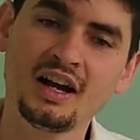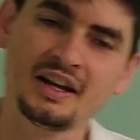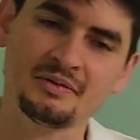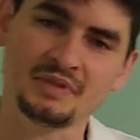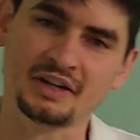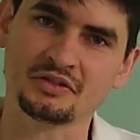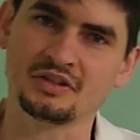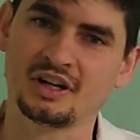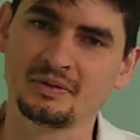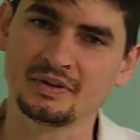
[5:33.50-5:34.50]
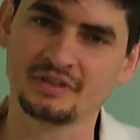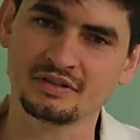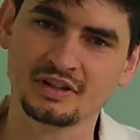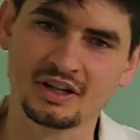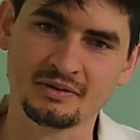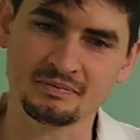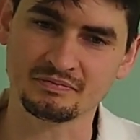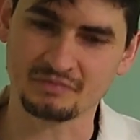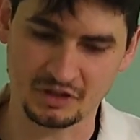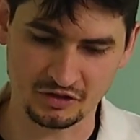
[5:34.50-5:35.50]
Hi, I'm Dr. Thomas.
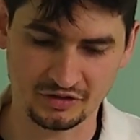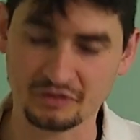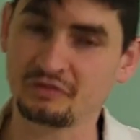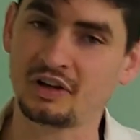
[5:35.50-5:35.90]
I'm here to see